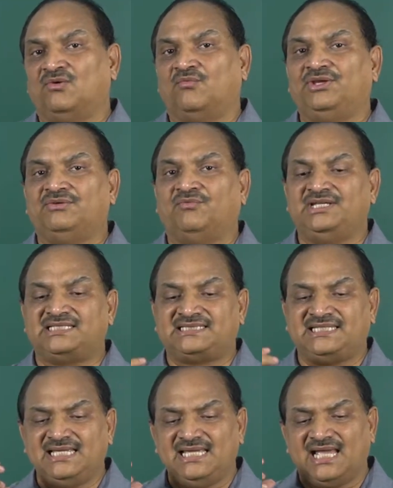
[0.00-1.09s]
we
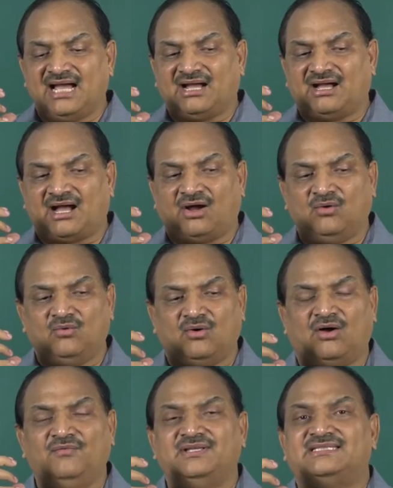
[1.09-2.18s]
see
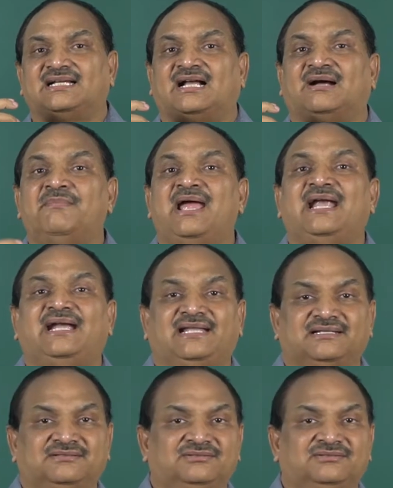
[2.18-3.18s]
how is the command